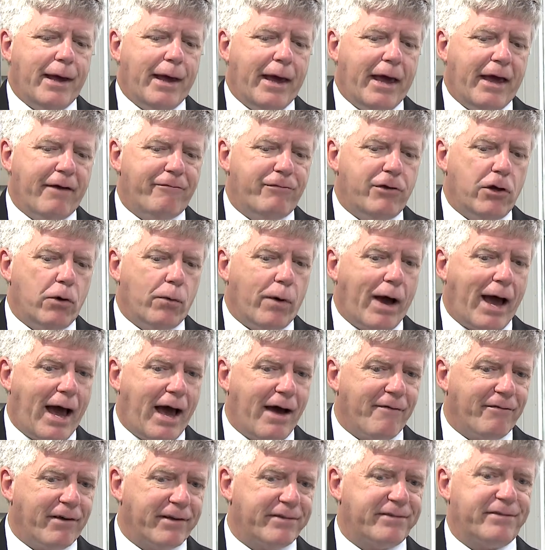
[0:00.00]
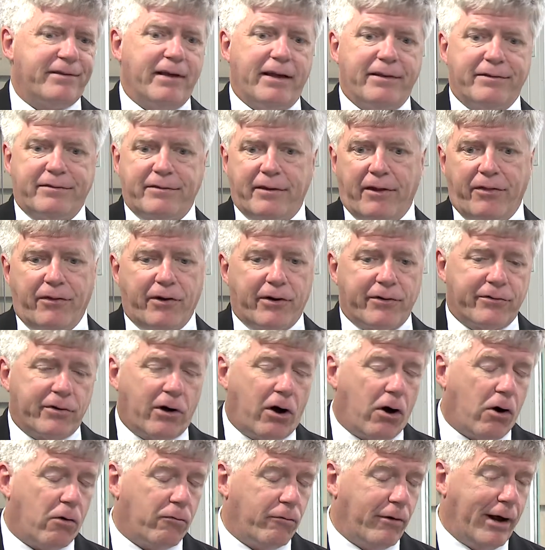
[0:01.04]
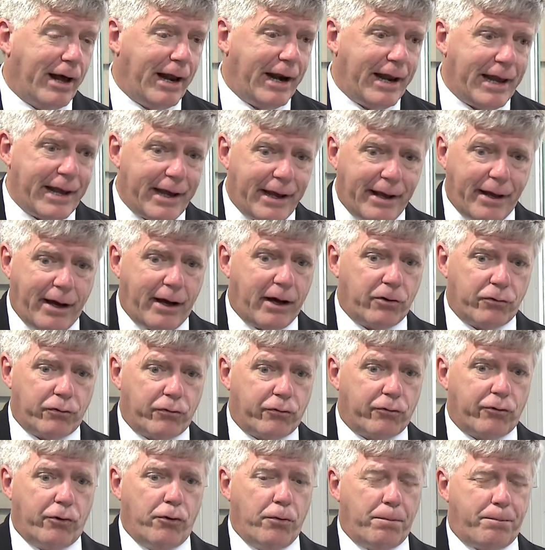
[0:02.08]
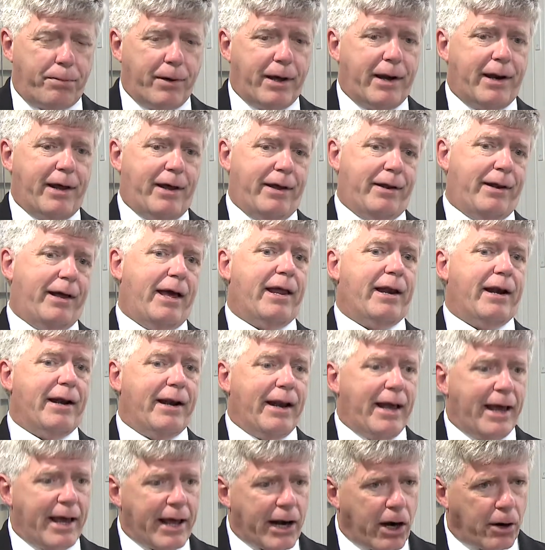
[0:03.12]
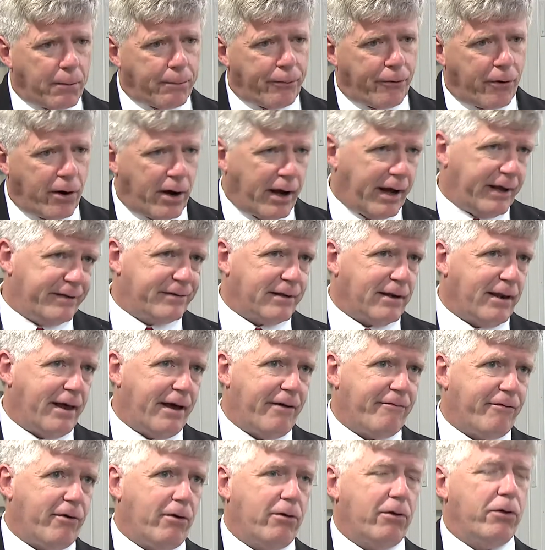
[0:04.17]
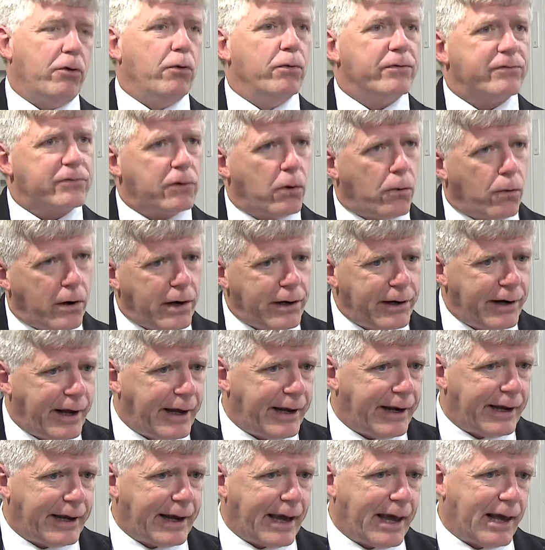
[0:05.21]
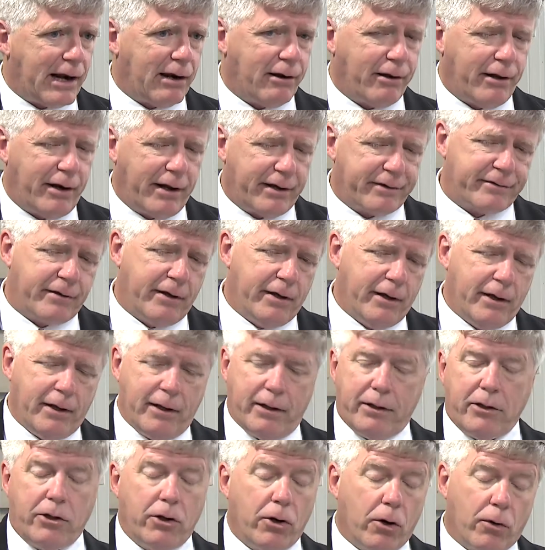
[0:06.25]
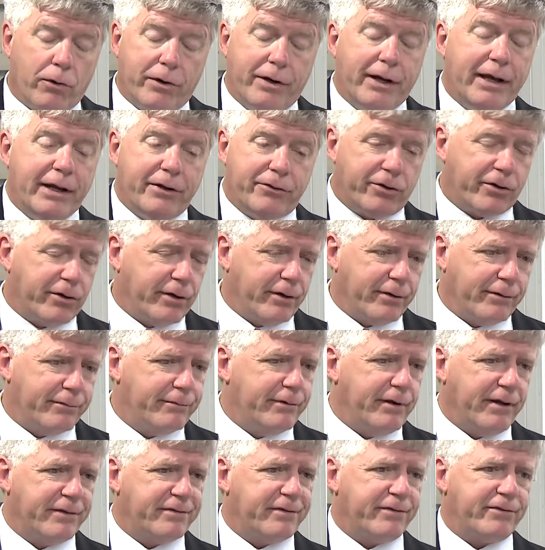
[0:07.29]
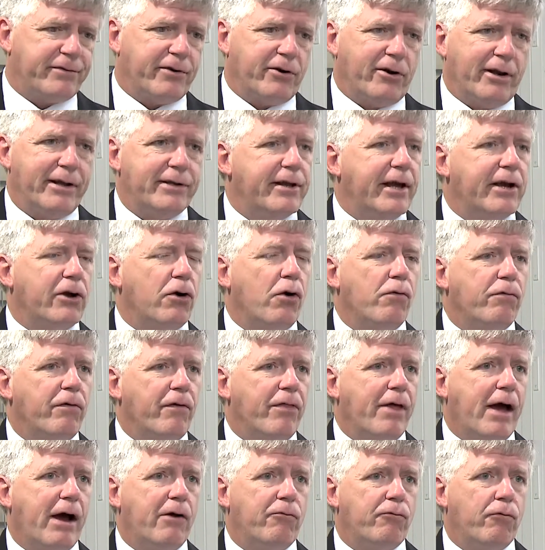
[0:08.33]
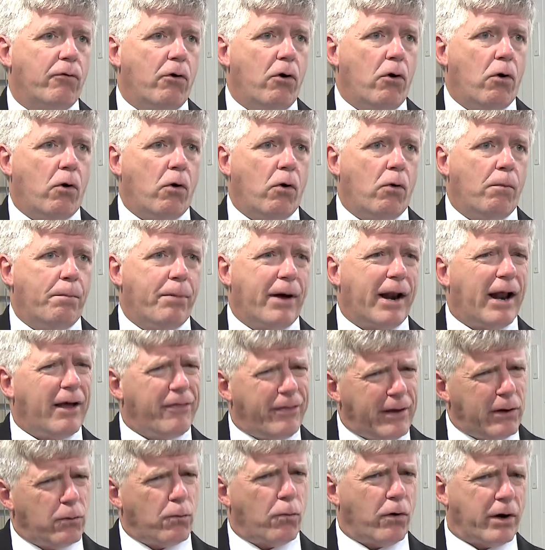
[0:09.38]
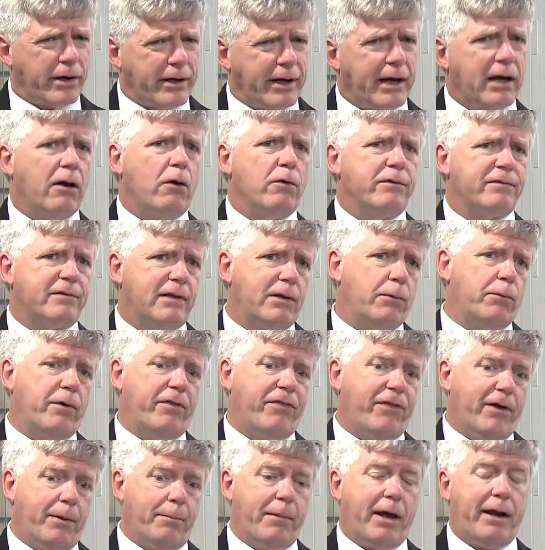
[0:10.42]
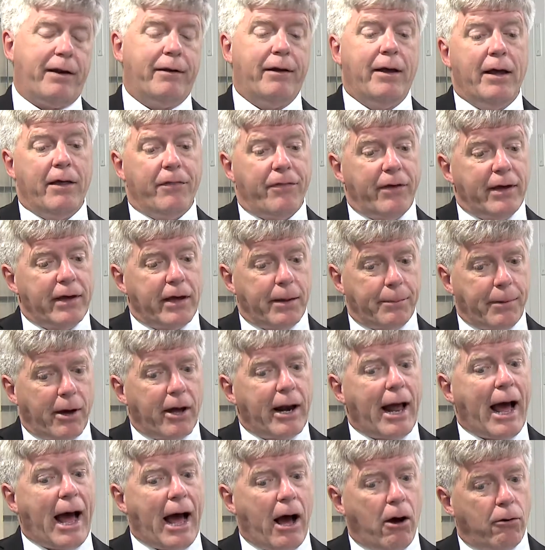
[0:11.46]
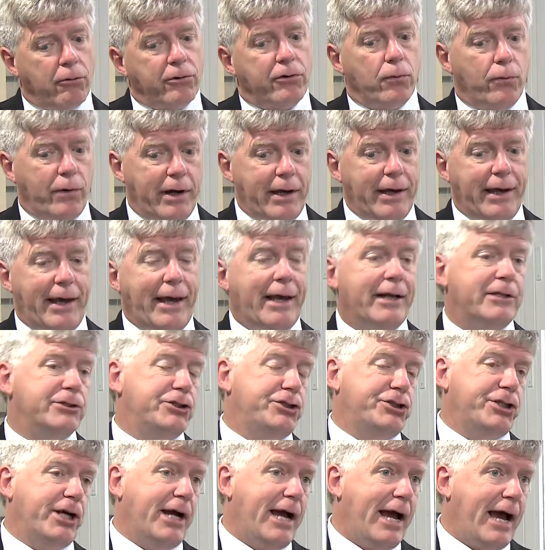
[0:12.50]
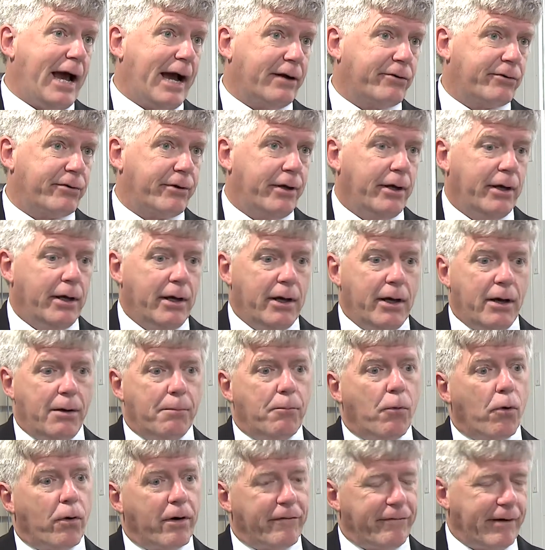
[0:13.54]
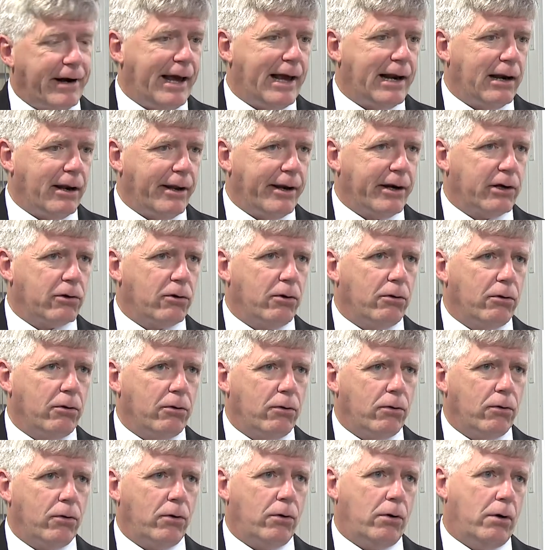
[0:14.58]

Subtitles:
If you have a sense that there's already a group at an enterprise level who's coordinating analytics, you don't need to necessarily take over that role, but I think working closely with them and thinking about how do we inject more of an analytical